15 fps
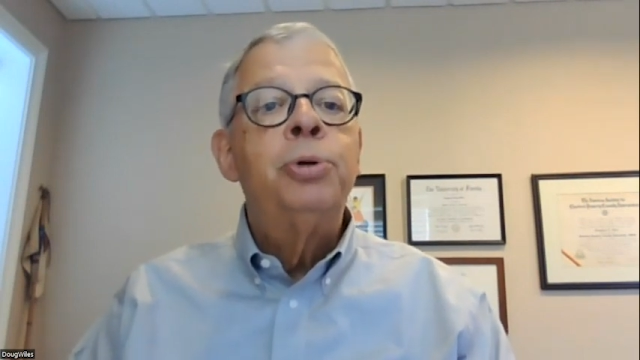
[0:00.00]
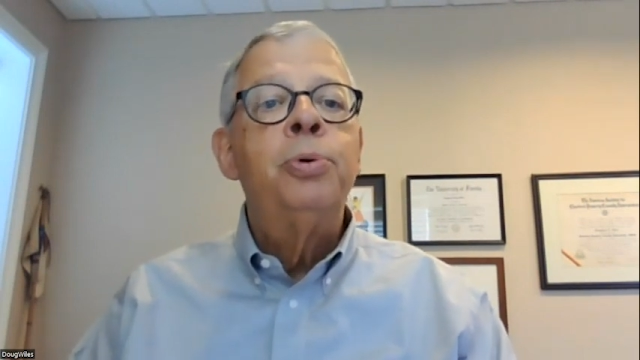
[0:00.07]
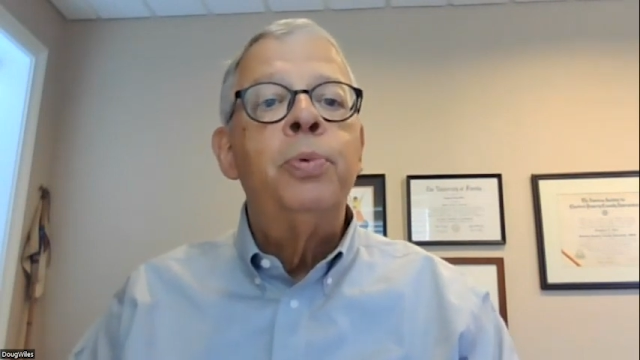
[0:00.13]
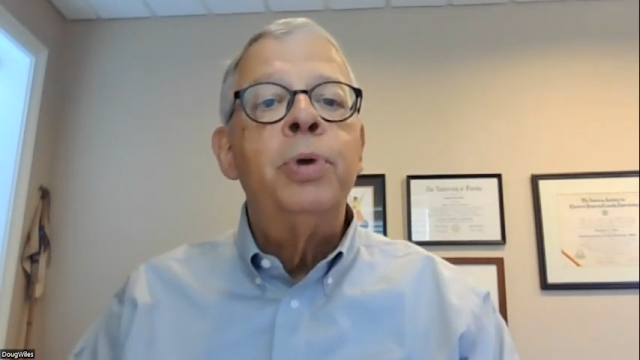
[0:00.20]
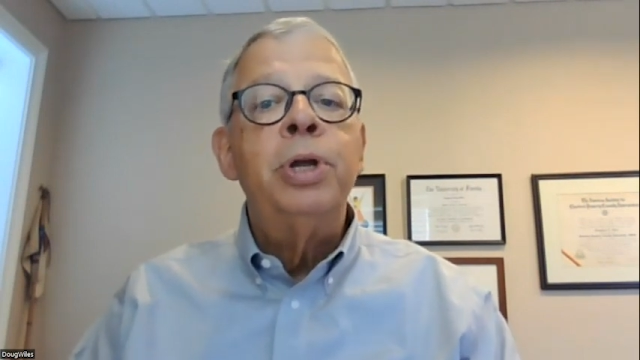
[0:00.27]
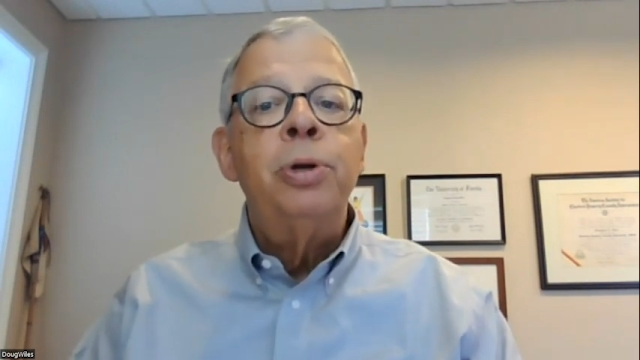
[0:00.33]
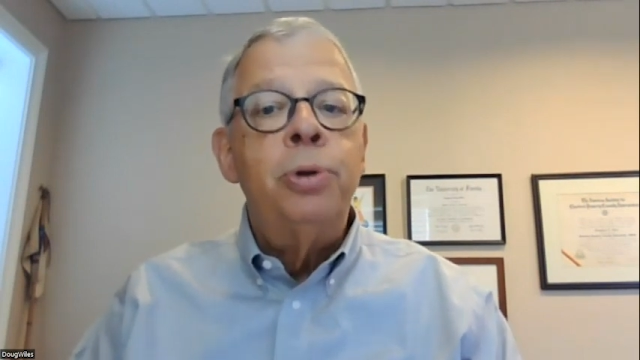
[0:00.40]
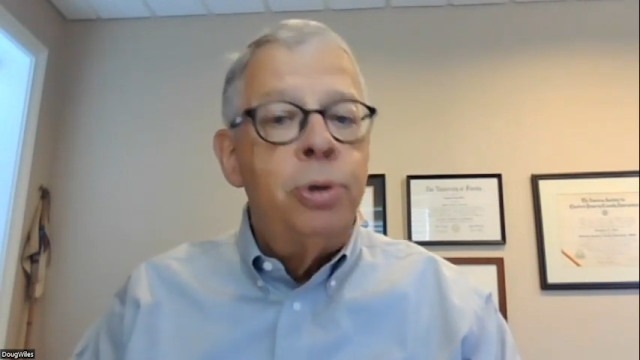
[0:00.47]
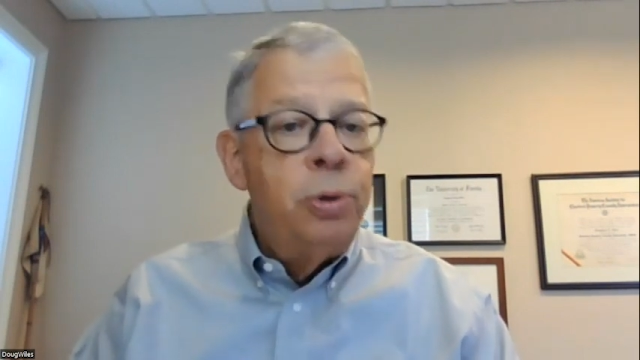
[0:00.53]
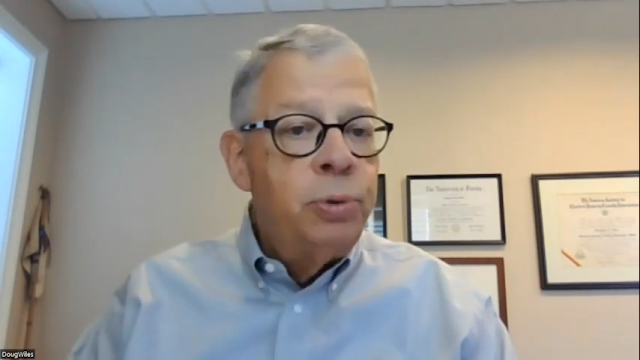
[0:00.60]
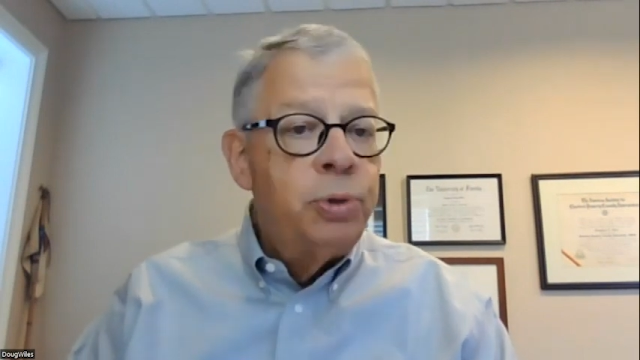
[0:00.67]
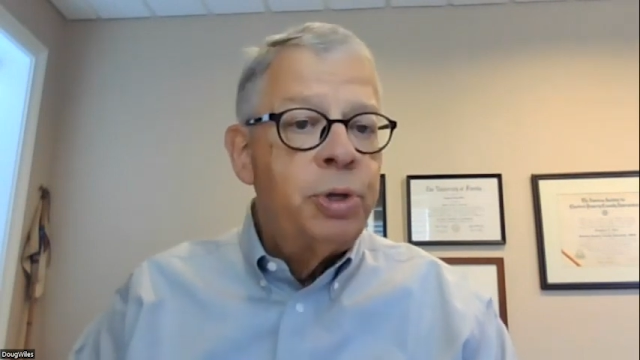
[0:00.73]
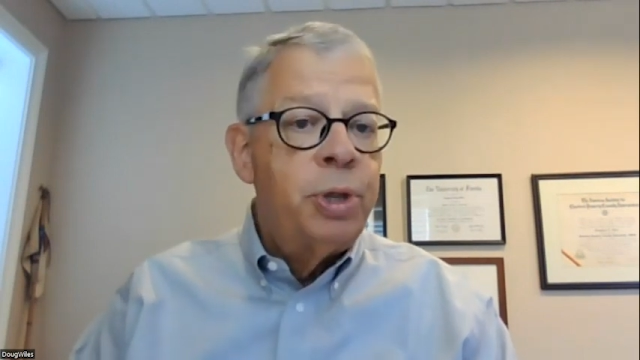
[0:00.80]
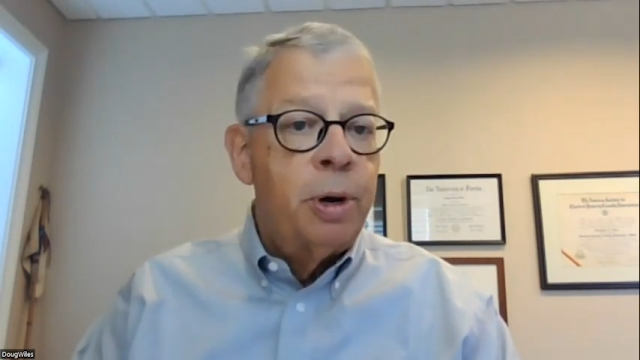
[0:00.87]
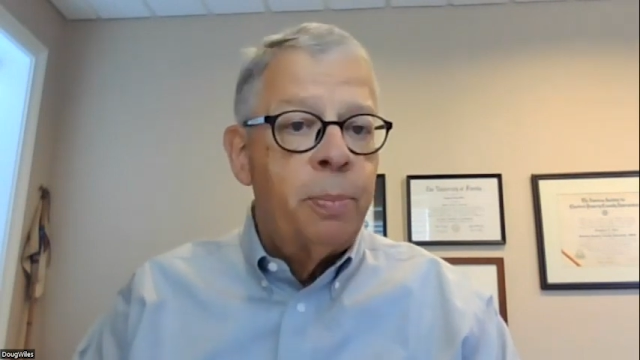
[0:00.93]
to
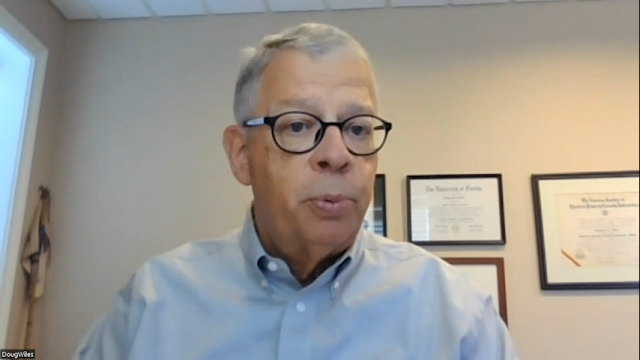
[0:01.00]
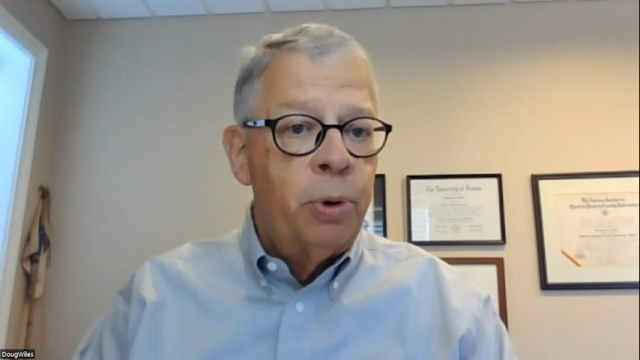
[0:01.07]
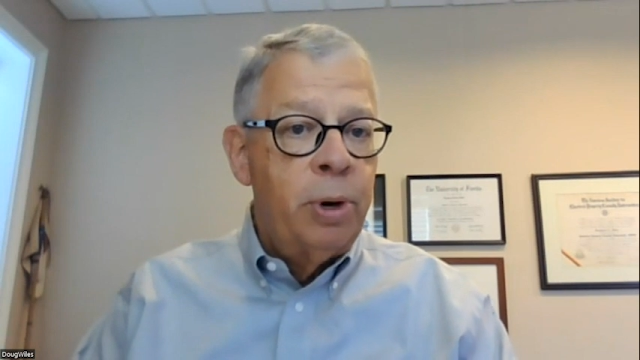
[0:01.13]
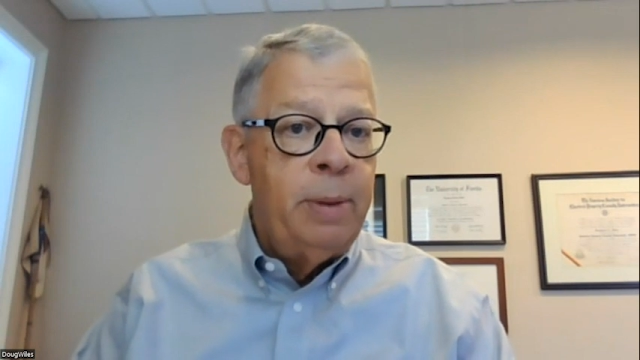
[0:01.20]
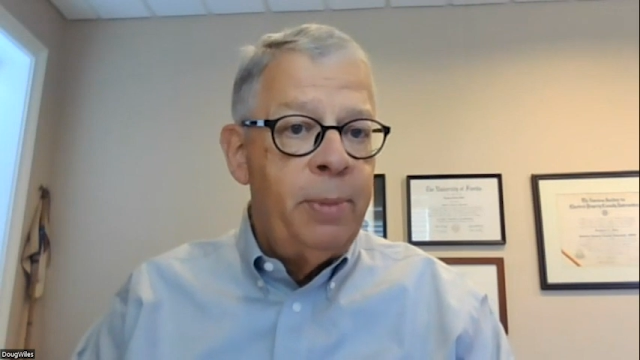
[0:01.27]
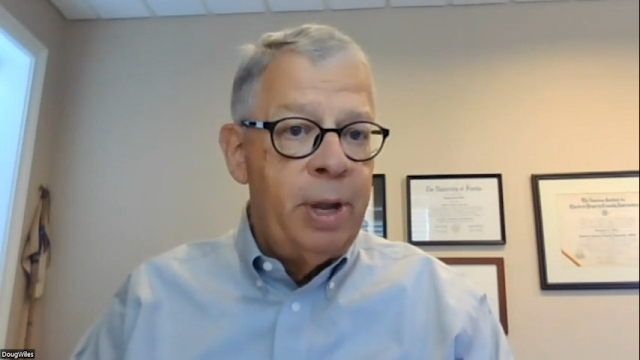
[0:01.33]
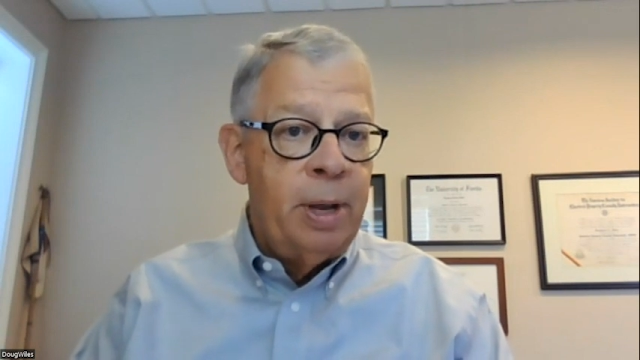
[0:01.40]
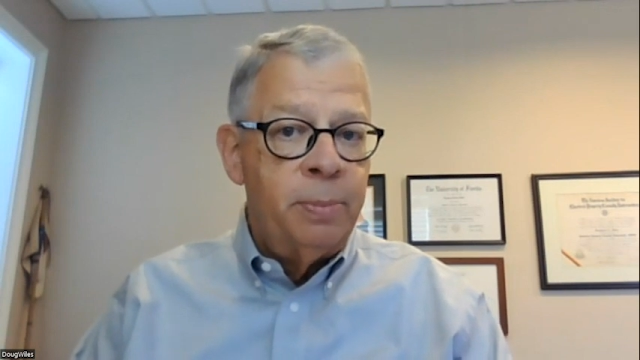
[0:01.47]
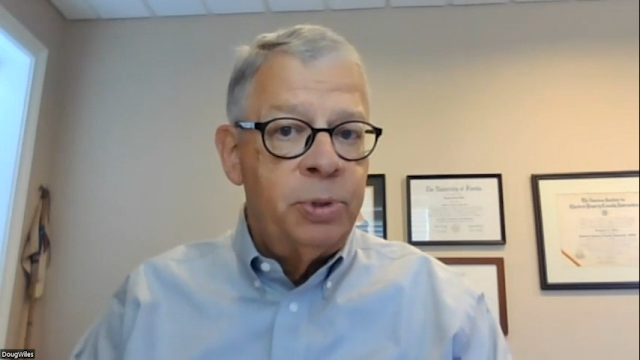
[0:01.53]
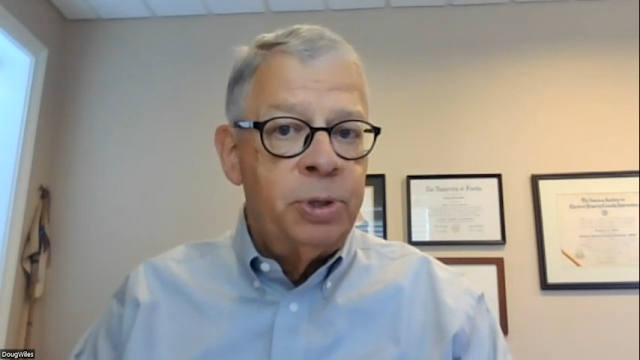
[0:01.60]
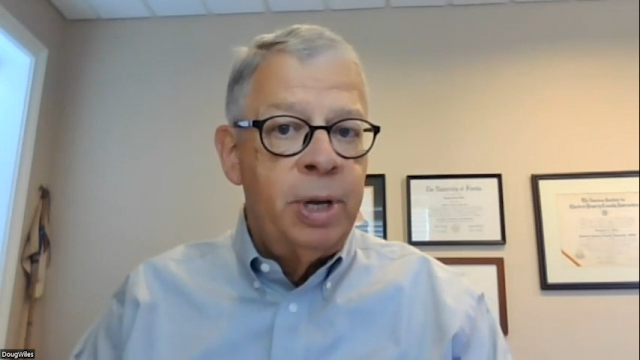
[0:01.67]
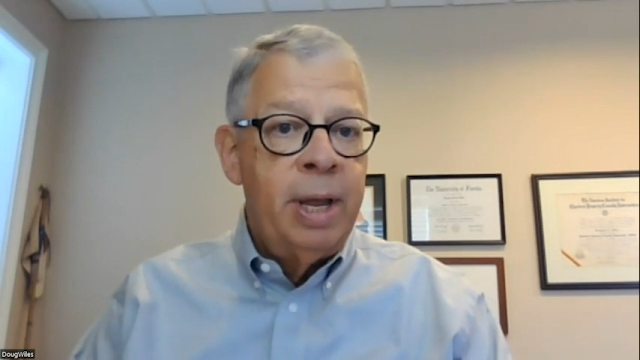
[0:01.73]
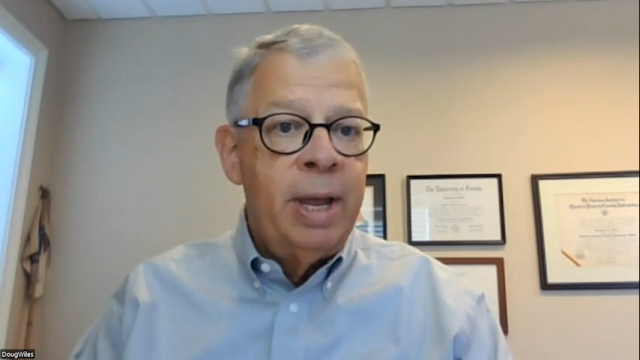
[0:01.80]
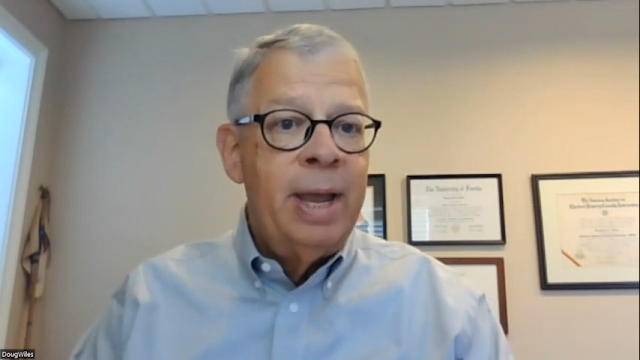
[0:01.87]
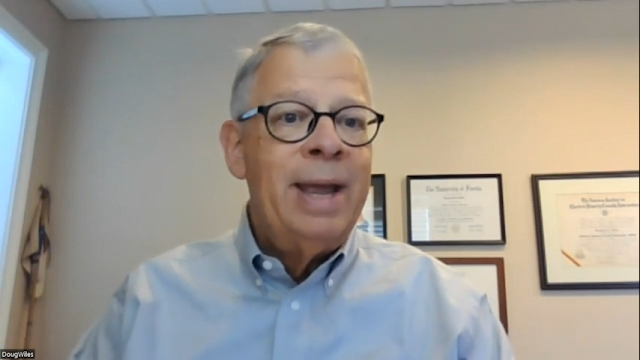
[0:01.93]
reduce their premiums.